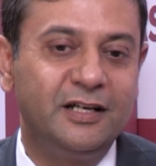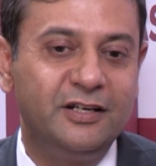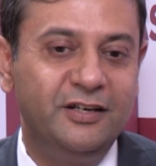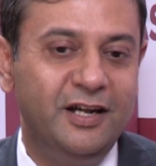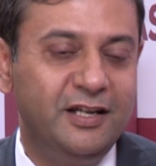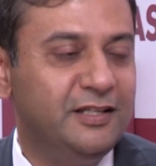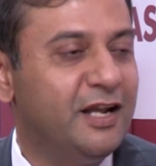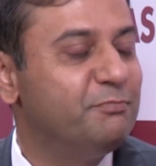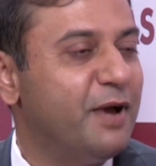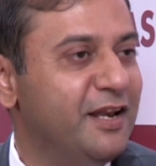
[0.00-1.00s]
creating
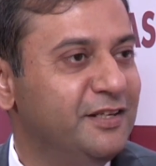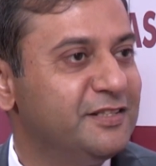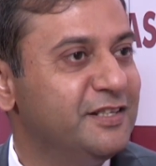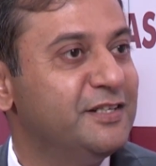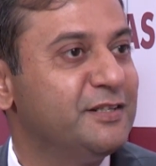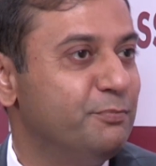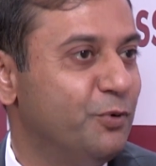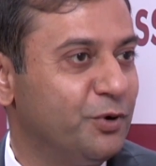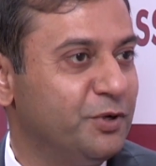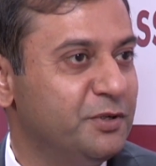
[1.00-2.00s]
that balance is
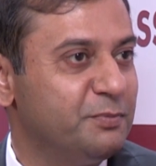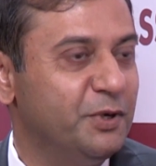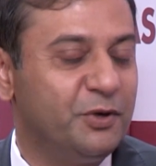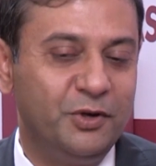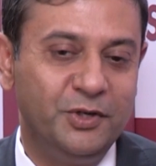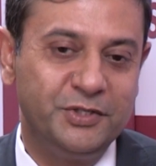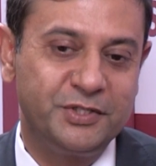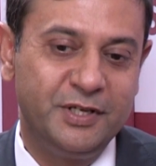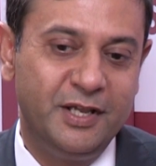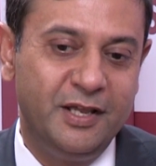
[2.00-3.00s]
important,
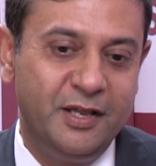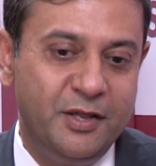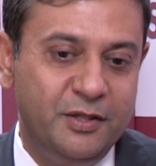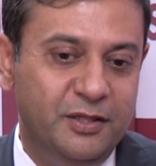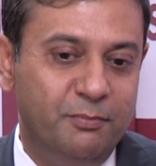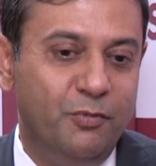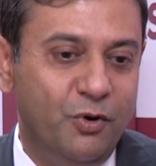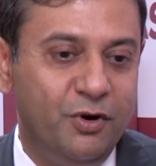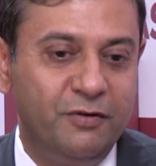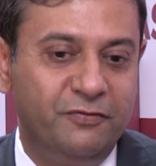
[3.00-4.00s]
because the
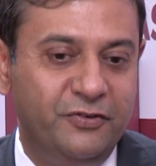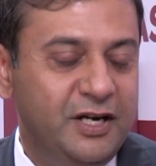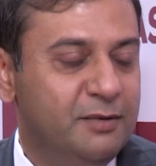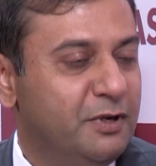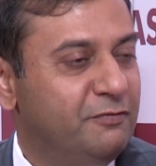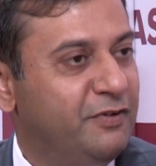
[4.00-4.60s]
more freedom and